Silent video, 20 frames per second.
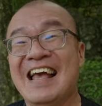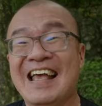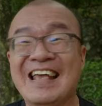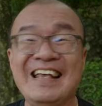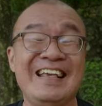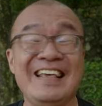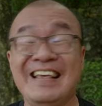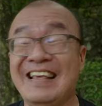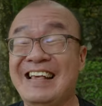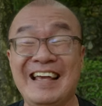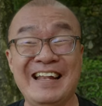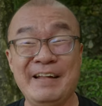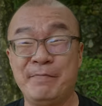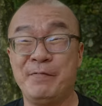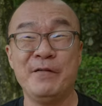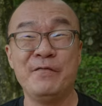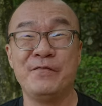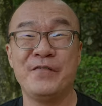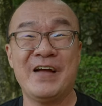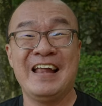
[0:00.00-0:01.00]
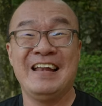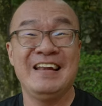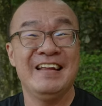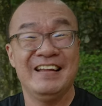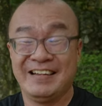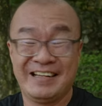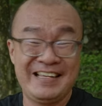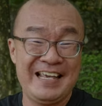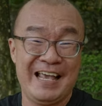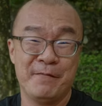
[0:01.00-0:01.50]
It can prevent
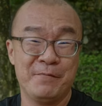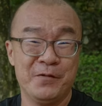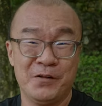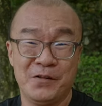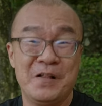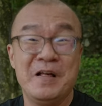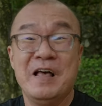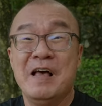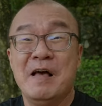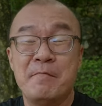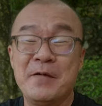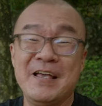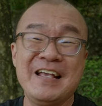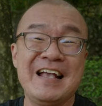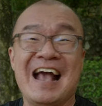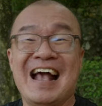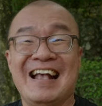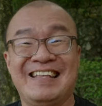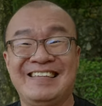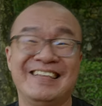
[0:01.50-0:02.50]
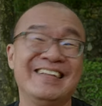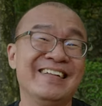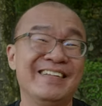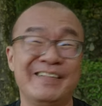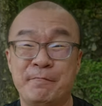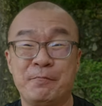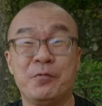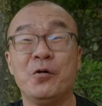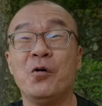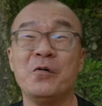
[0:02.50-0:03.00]
the cable being
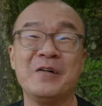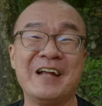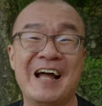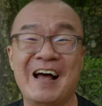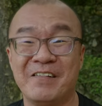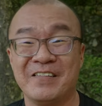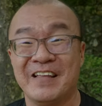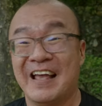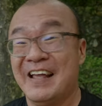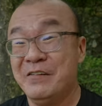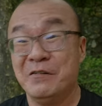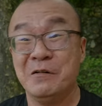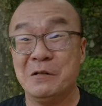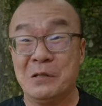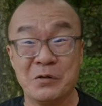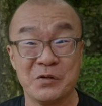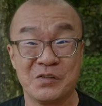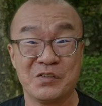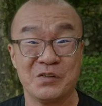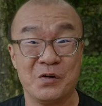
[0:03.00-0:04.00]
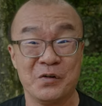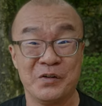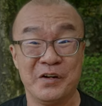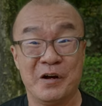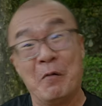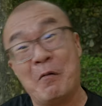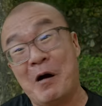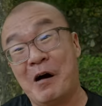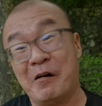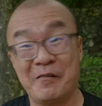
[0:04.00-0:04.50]
accidentally pulled out and you lose
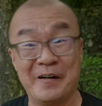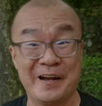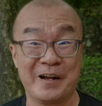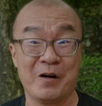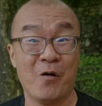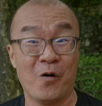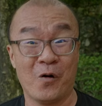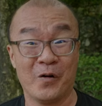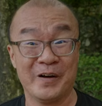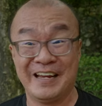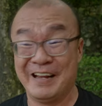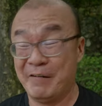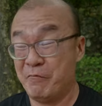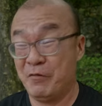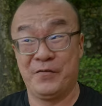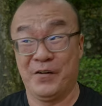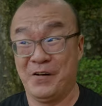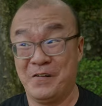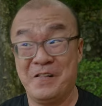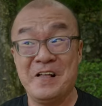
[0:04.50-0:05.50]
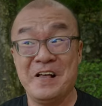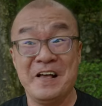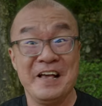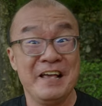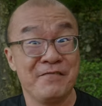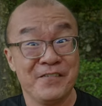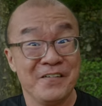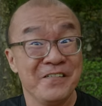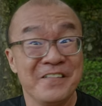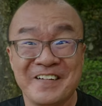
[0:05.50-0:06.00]
audio while recording without
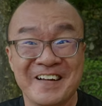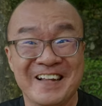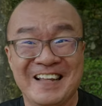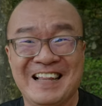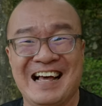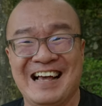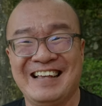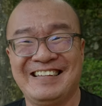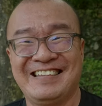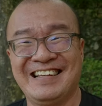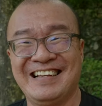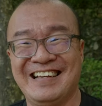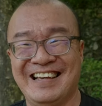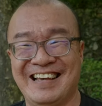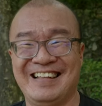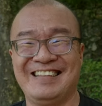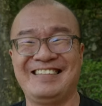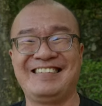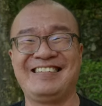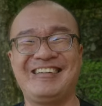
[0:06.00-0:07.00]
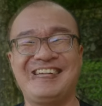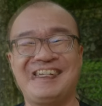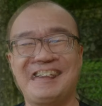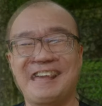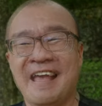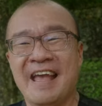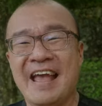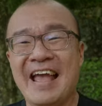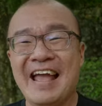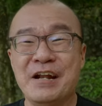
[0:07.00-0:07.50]
even realizing it.
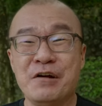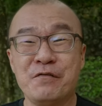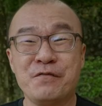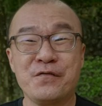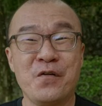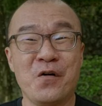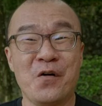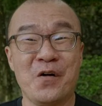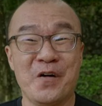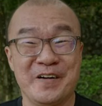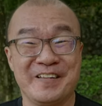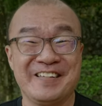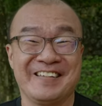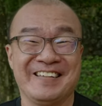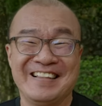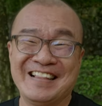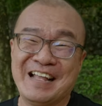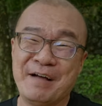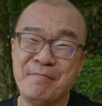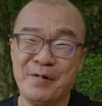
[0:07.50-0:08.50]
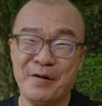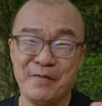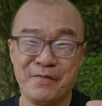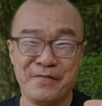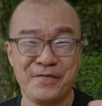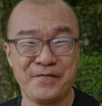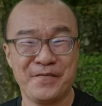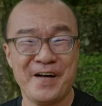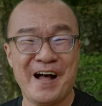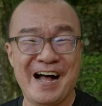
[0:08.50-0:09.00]
And of course, number
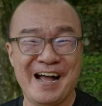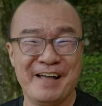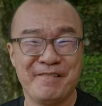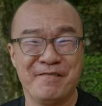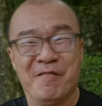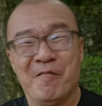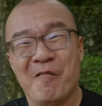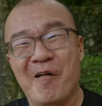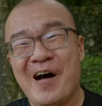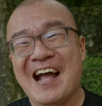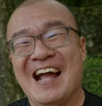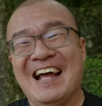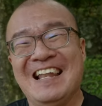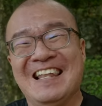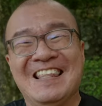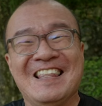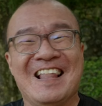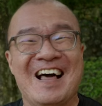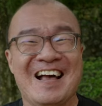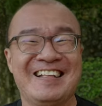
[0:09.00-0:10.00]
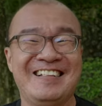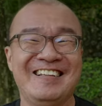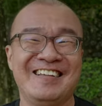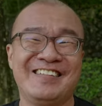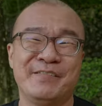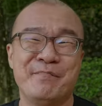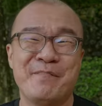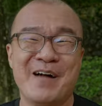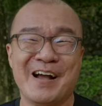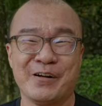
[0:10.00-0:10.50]
five, why I like
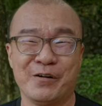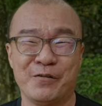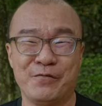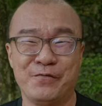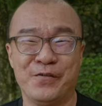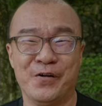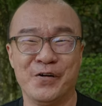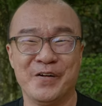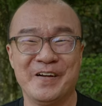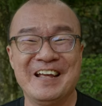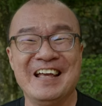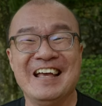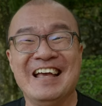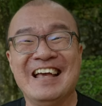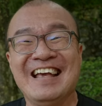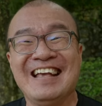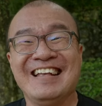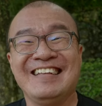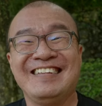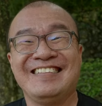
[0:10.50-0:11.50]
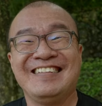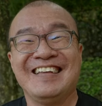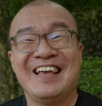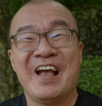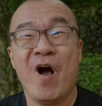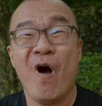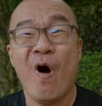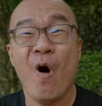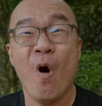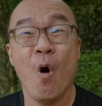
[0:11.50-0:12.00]
this microphone is the
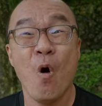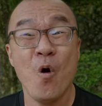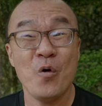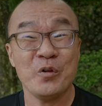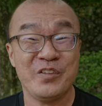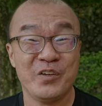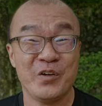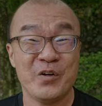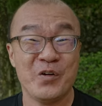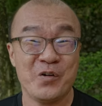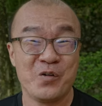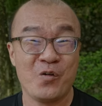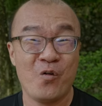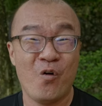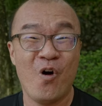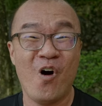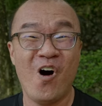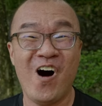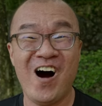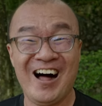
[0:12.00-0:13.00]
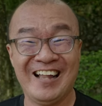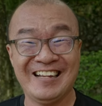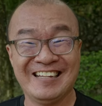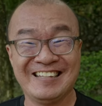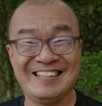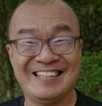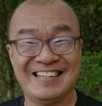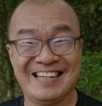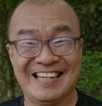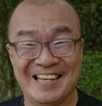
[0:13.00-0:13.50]
audio
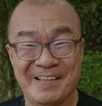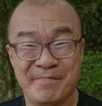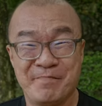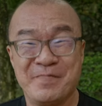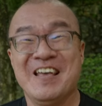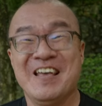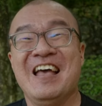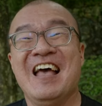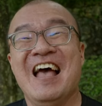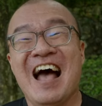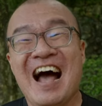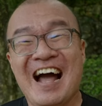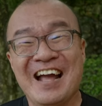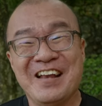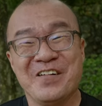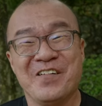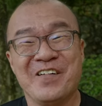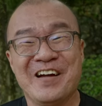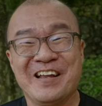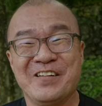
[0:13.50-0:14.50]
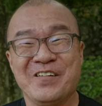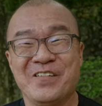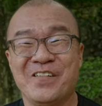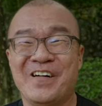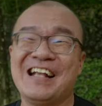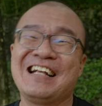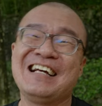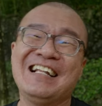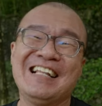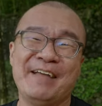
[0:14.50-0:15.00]
quality. I know,
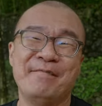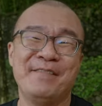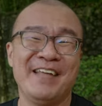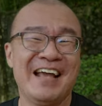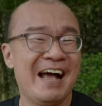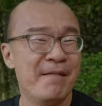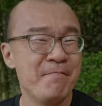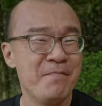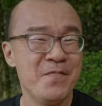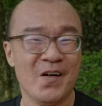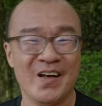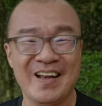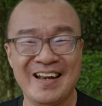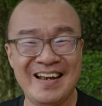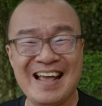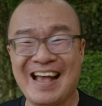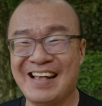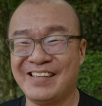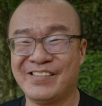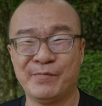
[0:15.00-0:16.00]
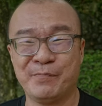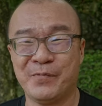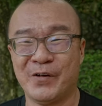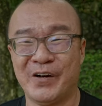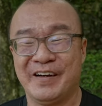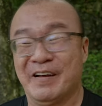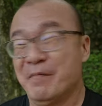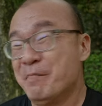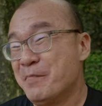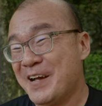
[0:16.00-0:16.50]
I claim that I'm not an
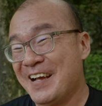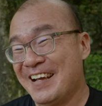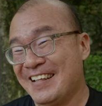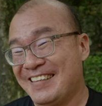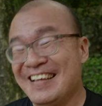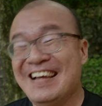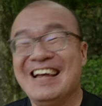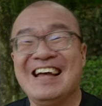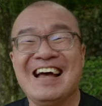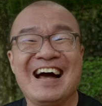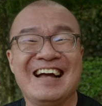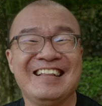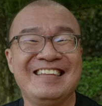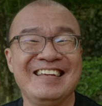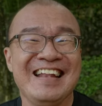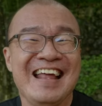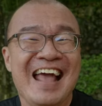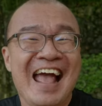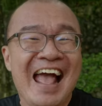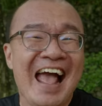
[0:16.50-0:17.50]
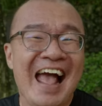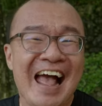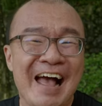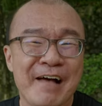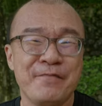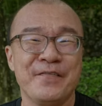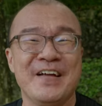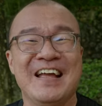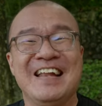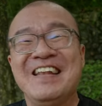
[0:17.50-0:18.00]
expert, but I did
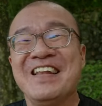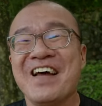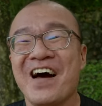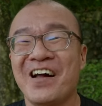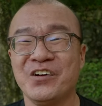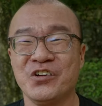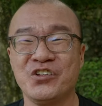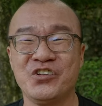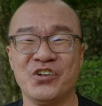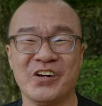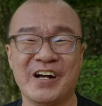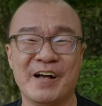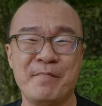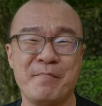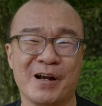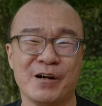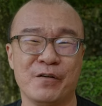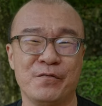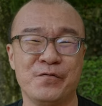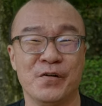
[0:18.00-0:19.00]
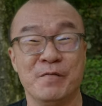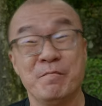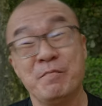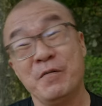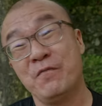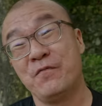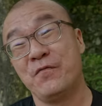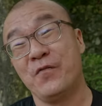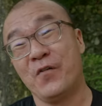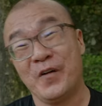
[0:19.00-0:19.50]
have another shotgun microphone
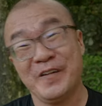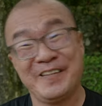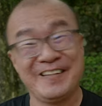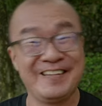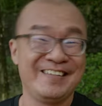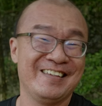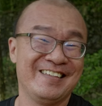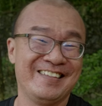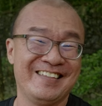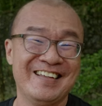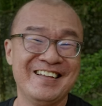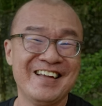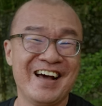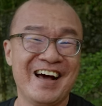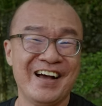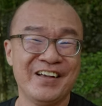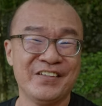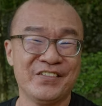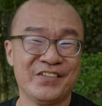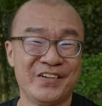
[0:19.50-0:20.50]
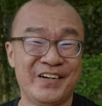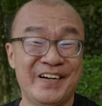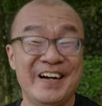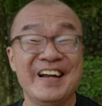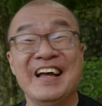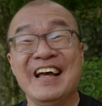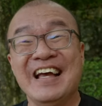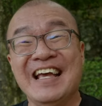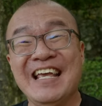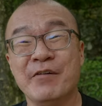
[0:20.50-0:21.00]
before this Sennheiser.
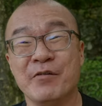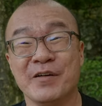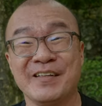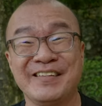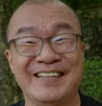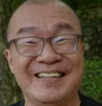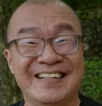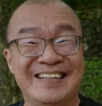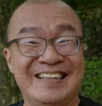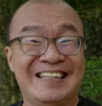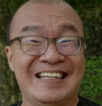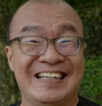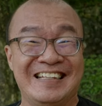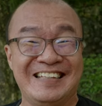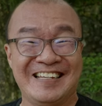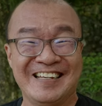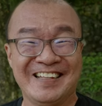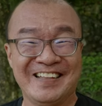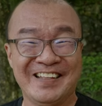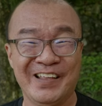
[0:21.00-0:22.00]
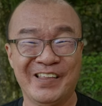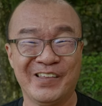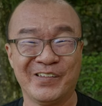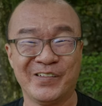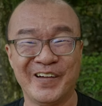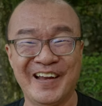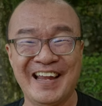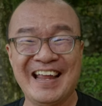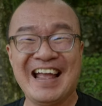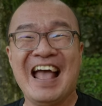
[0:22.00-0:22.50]
It was the
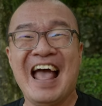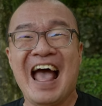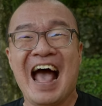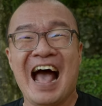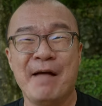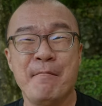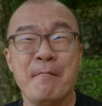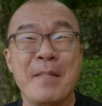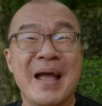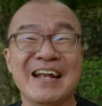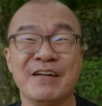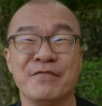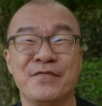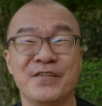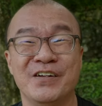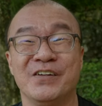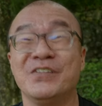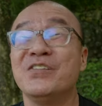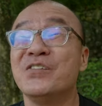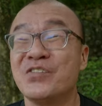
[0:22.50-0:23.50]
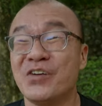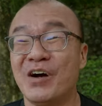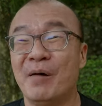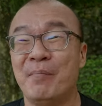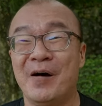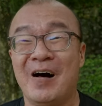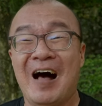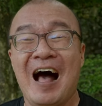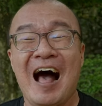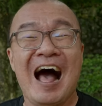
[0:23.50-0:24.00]
DTD3. I made a video to talk
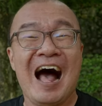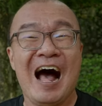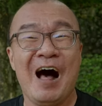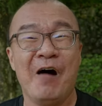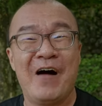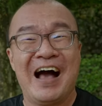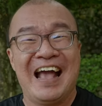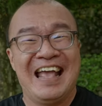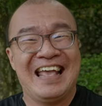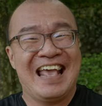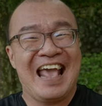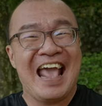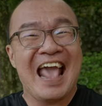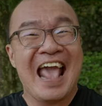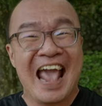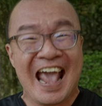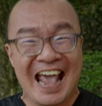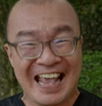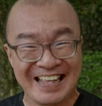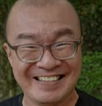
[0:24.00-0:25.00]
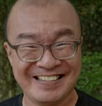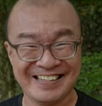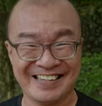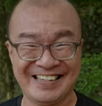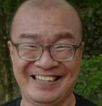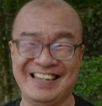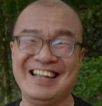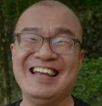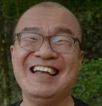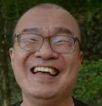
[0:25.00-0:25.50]
about how I
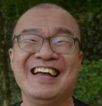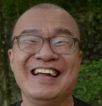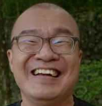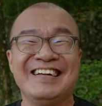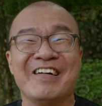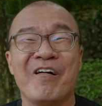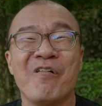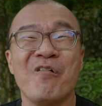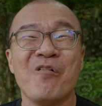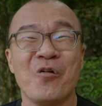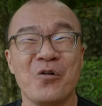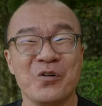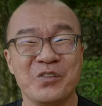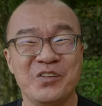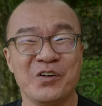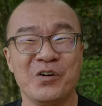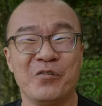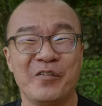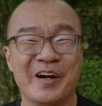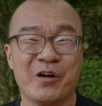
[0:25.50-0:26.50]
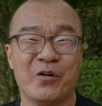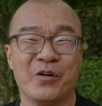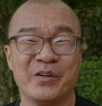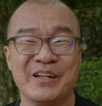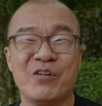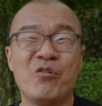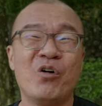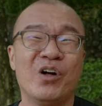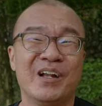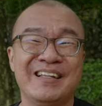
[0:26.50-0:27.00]
hated the audio
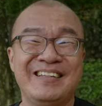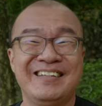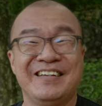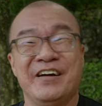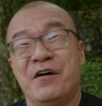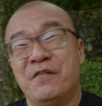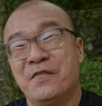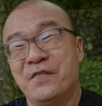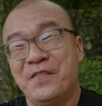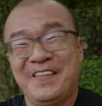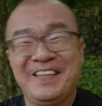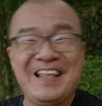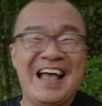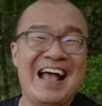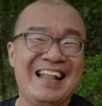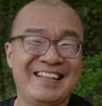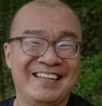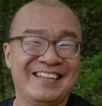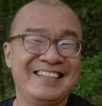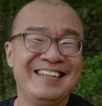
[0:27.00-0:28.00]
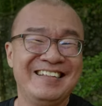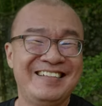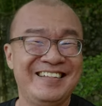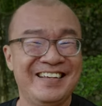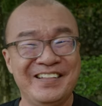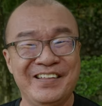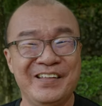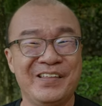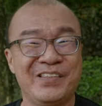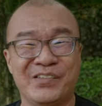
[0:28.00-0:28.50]
recording quality of that
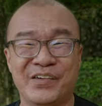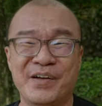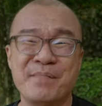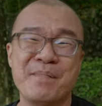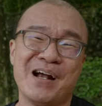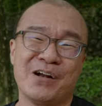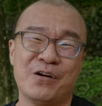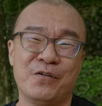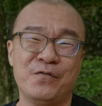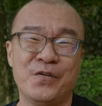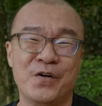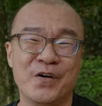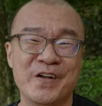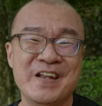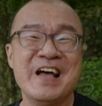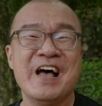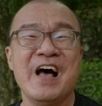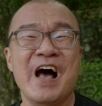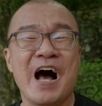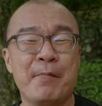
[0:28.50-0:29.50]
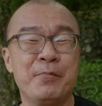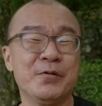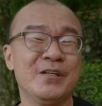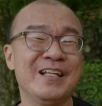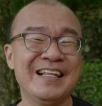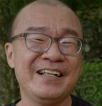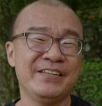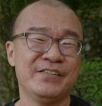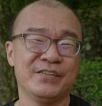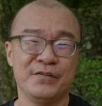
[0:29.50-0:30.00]
DTD3 microphone. I'll put the
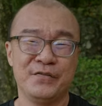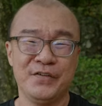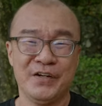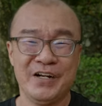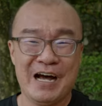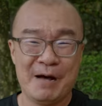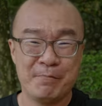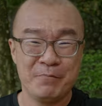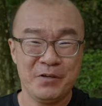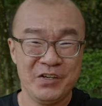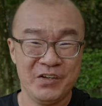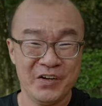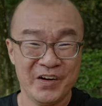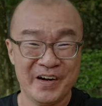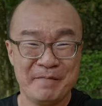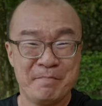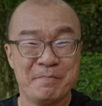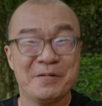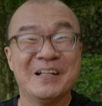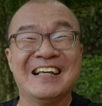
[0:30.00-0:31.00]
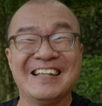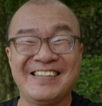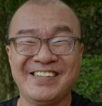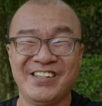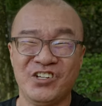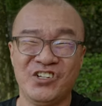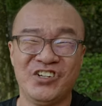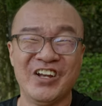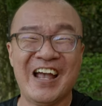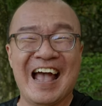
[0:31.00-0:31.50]
link to the video up here.
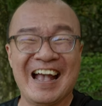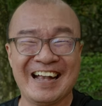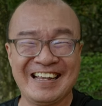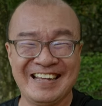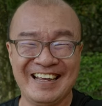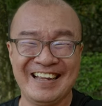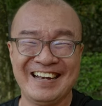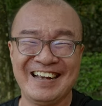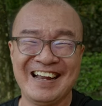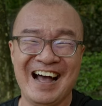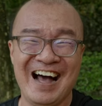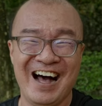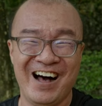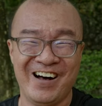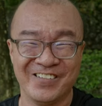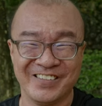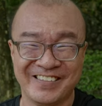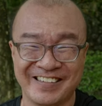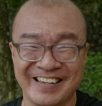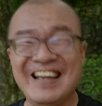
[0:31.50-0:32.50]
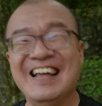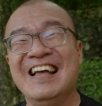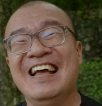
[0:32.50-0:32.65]
Please check it out.